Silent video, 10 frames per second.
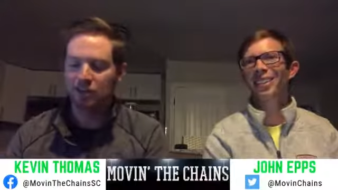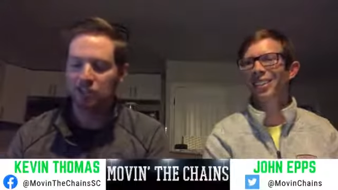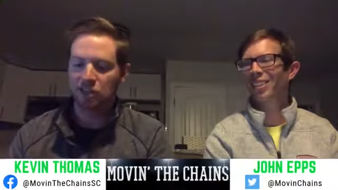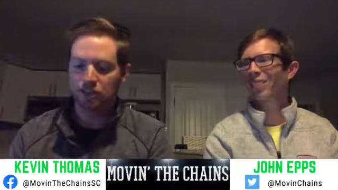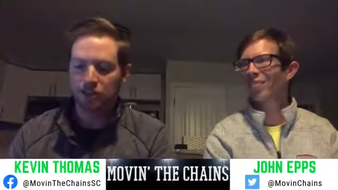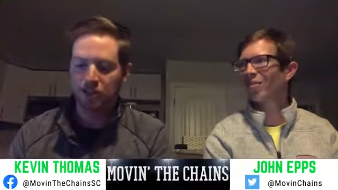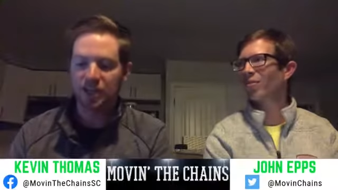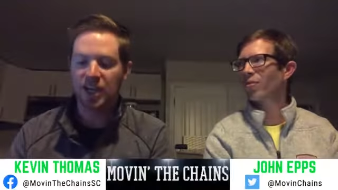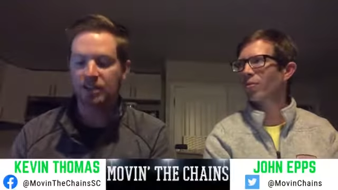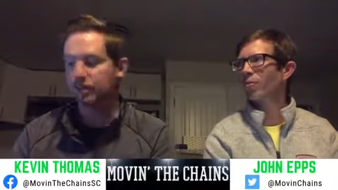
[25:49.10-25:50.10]
Speaker 1: that was awesome of those
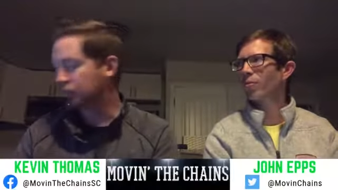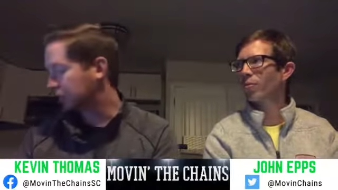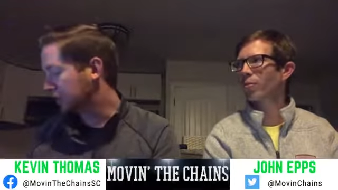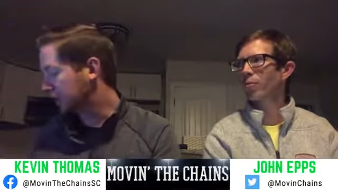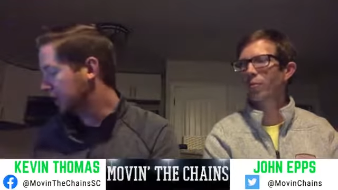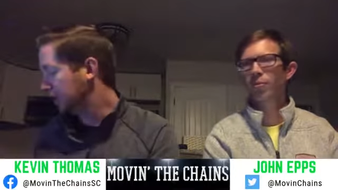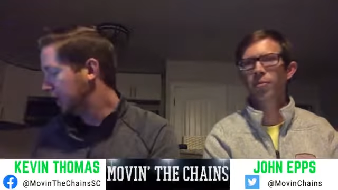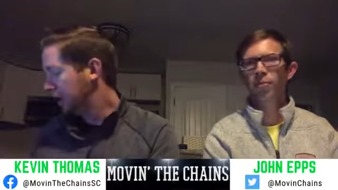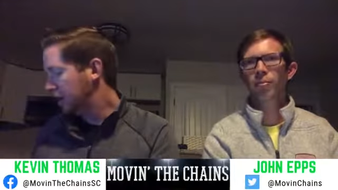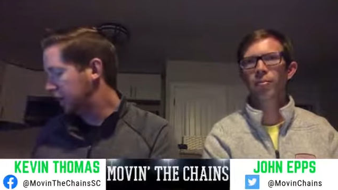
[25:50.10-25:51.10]
guys for sure. So.
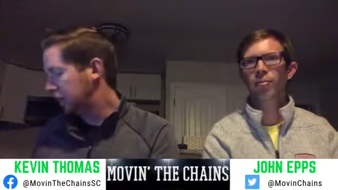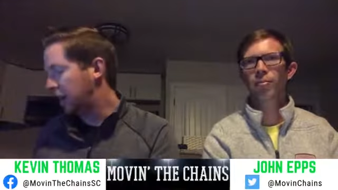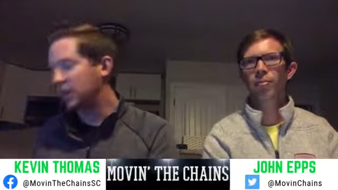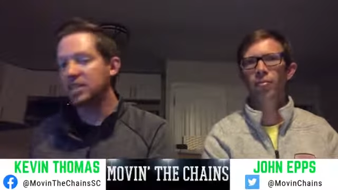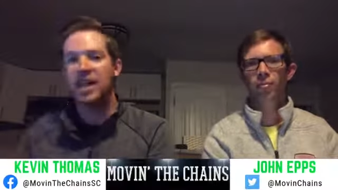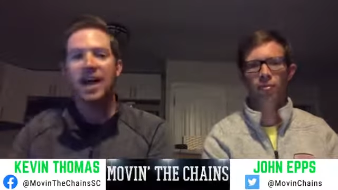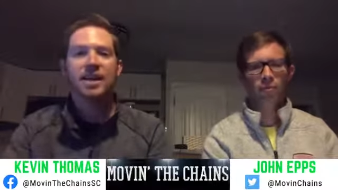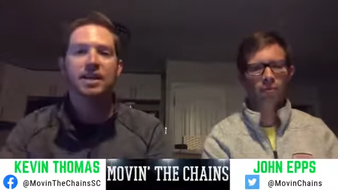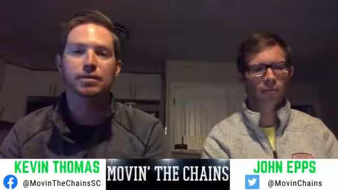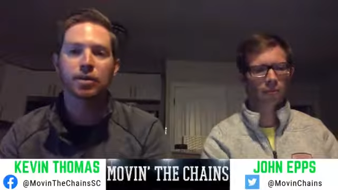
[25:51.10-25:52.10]
Big shout out to Zach
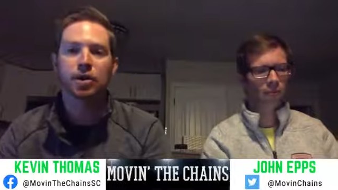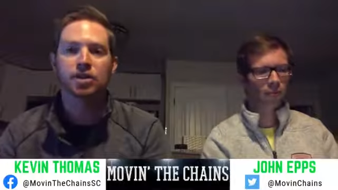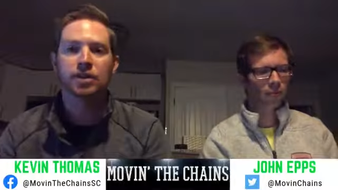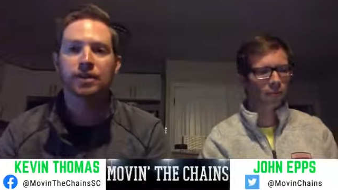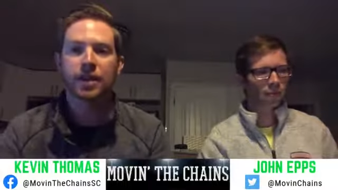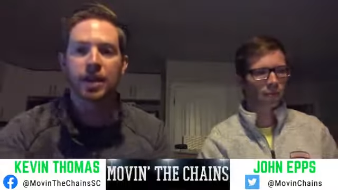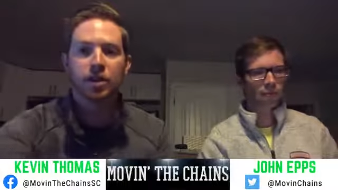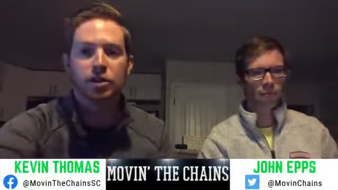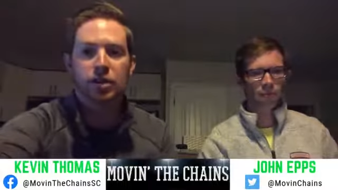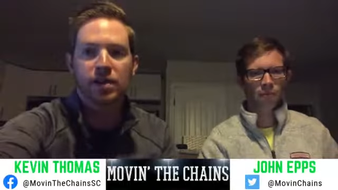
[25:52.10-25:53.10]
and Byrnes over there. I
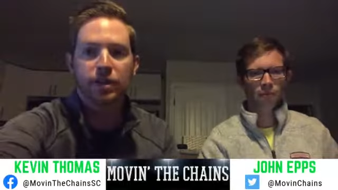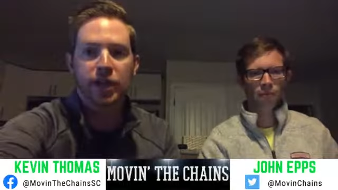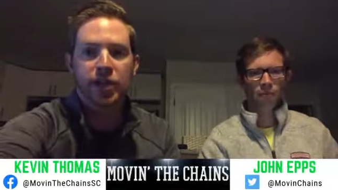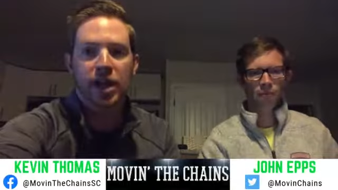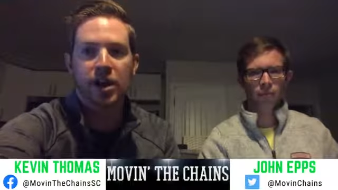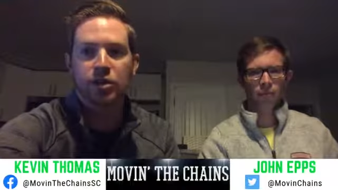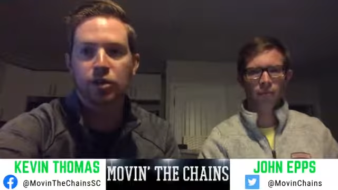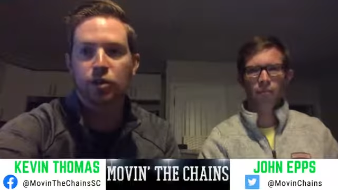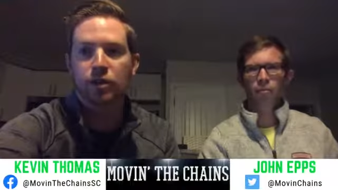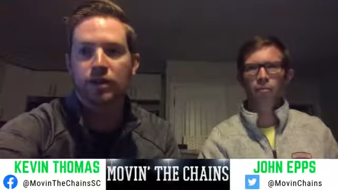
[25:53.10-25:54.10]
also want to give a big shout out
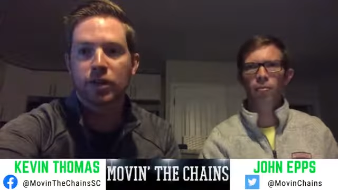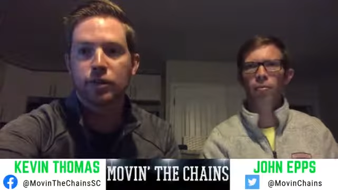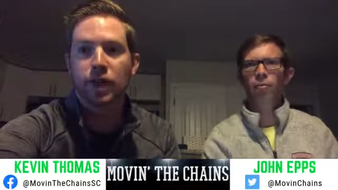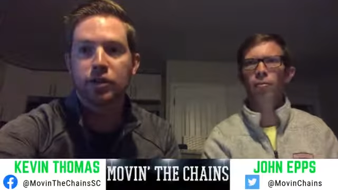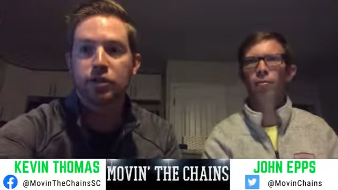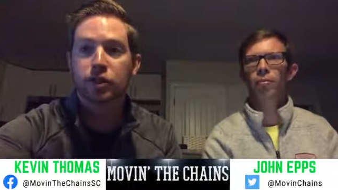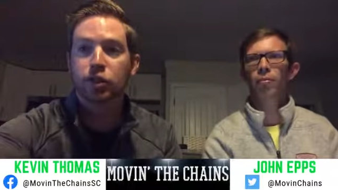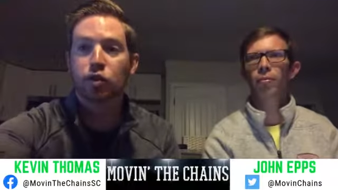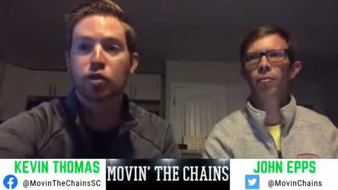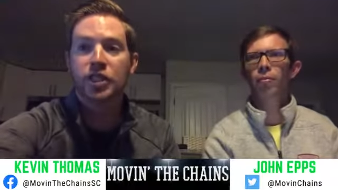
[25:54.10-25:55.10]
to one of our sponsors, the
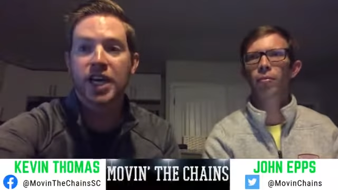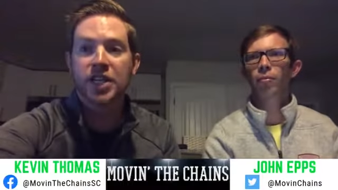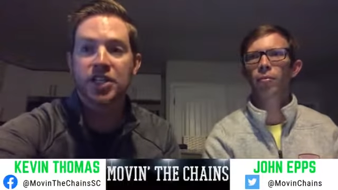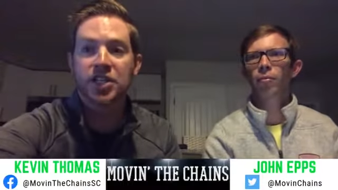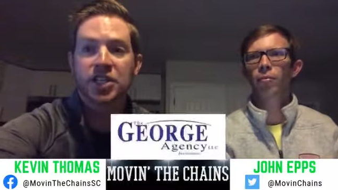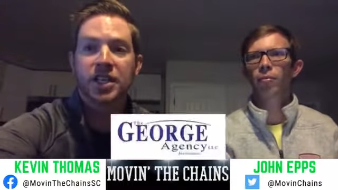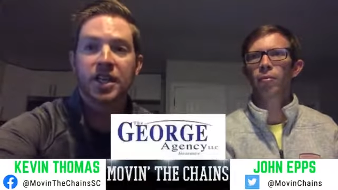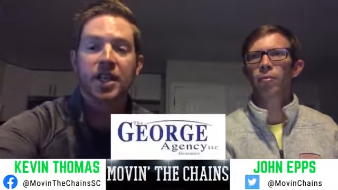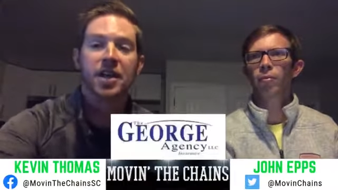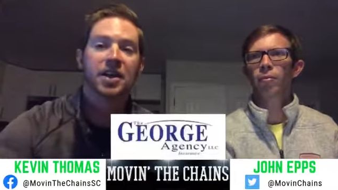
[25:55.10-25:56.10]
George Agency.
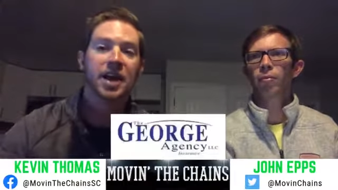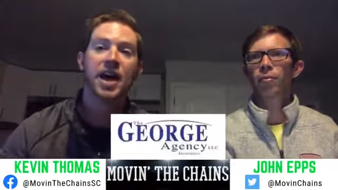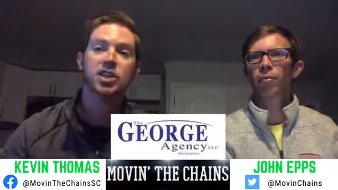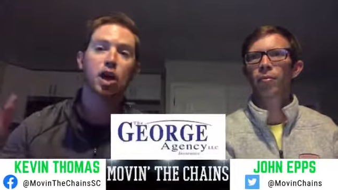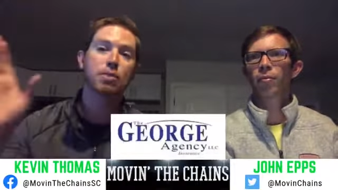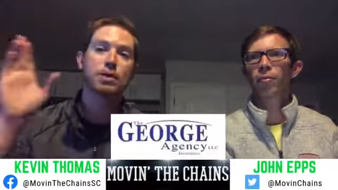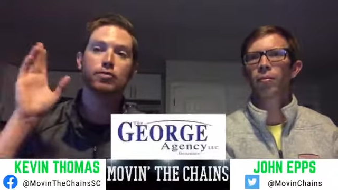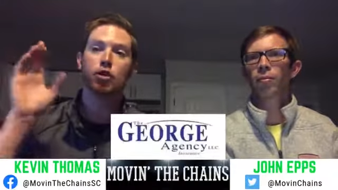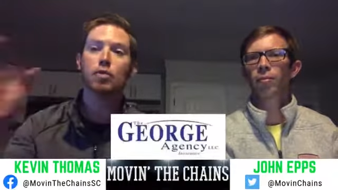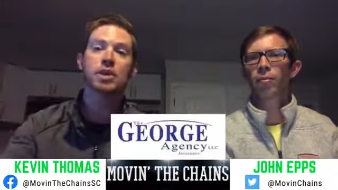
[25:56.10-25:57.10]
Guys, open
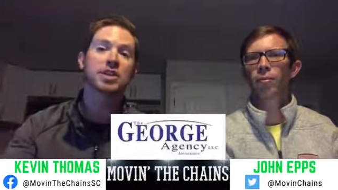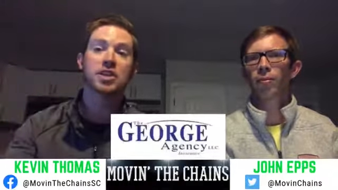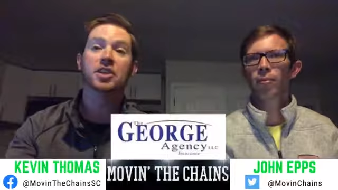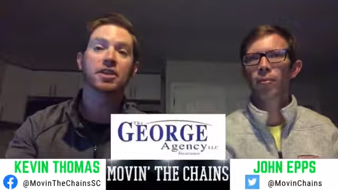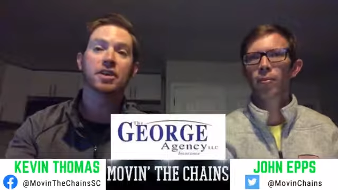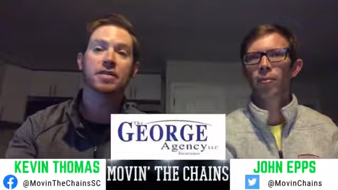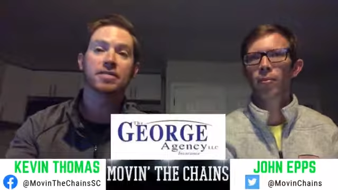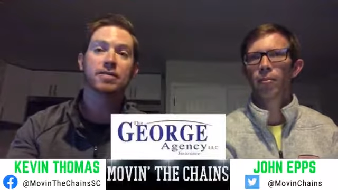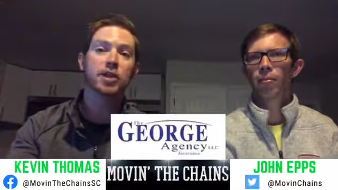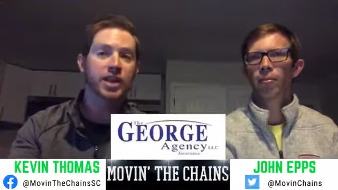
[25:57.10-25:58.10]
enrollment is here. If
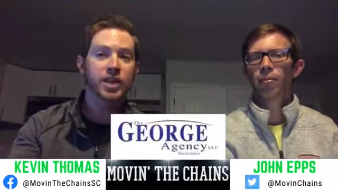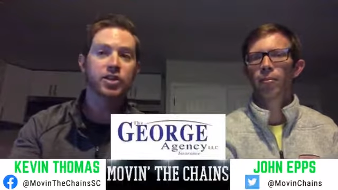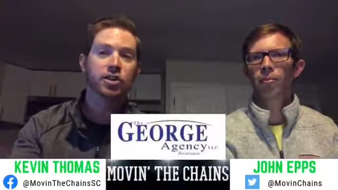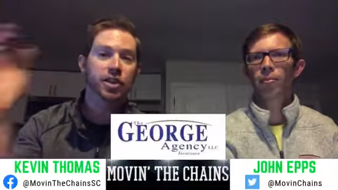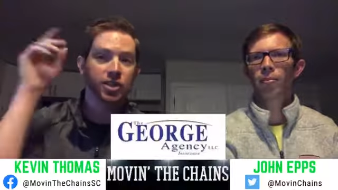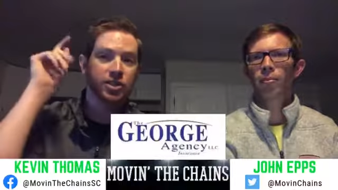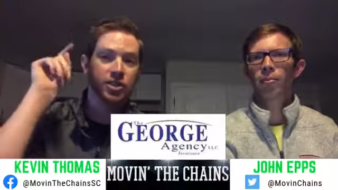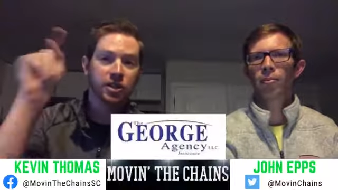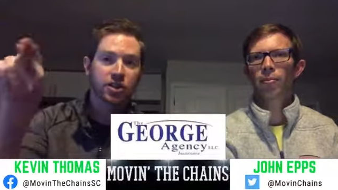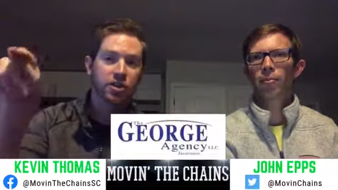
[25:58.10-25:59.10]
you need insurance,
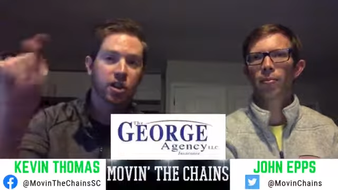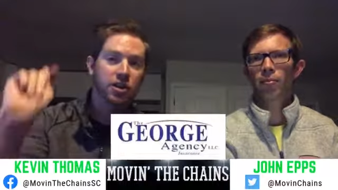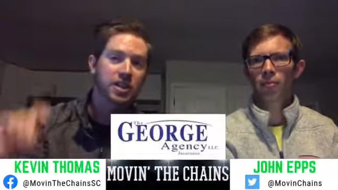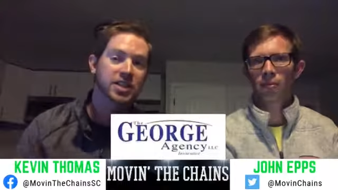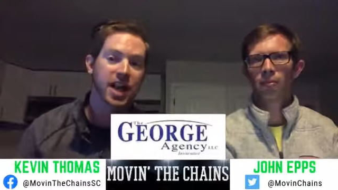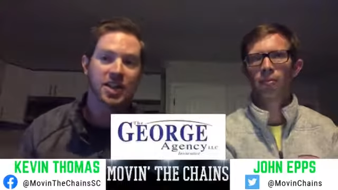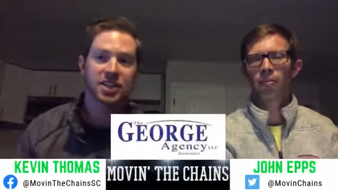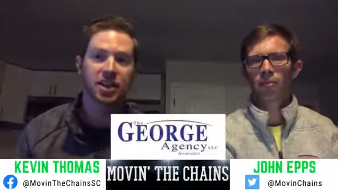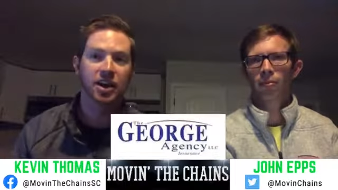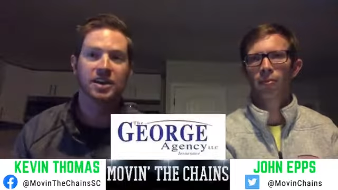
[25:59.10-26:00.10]
call these guys.
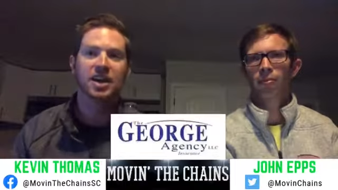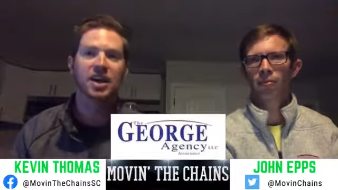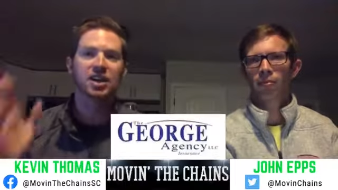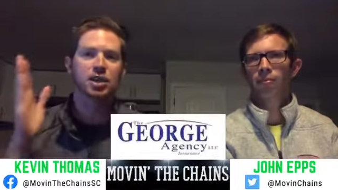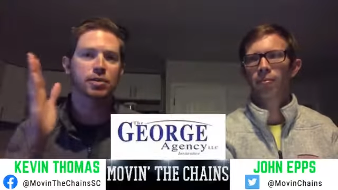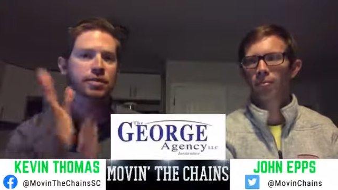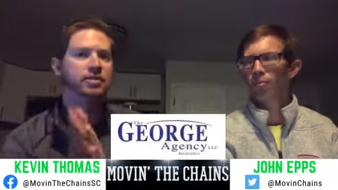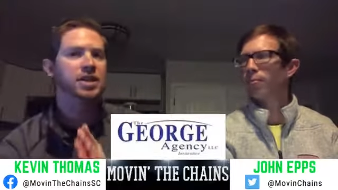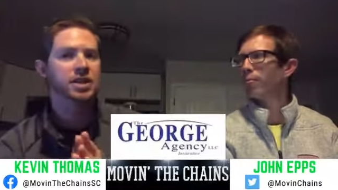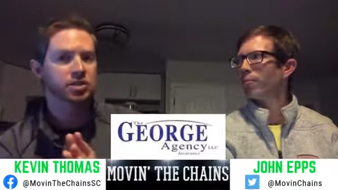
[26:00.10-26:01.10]
You know, I think October
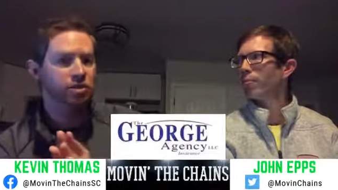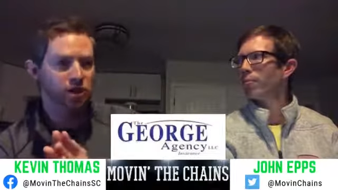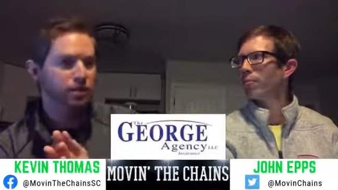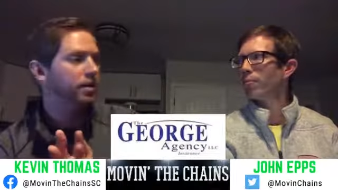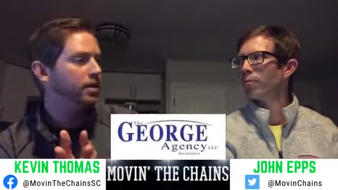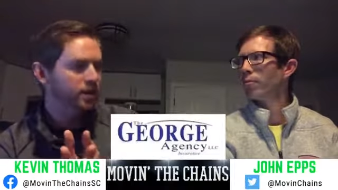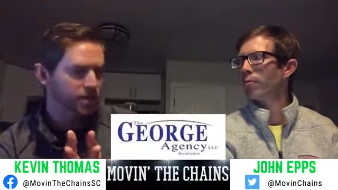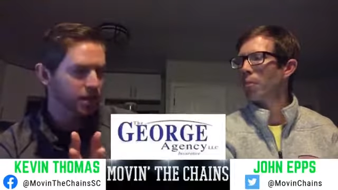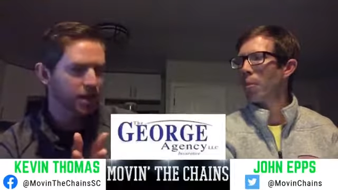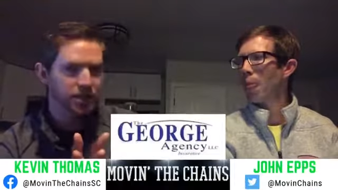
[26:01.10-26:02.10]
15th started the period,
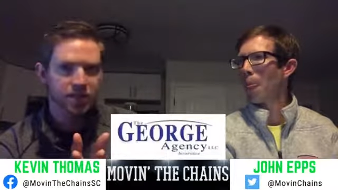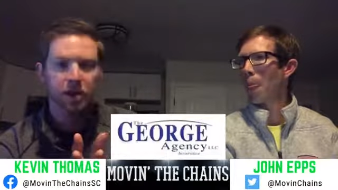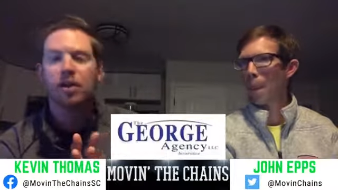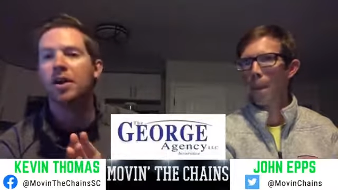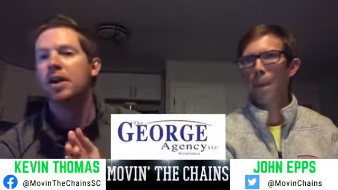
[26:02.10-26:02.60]
John. So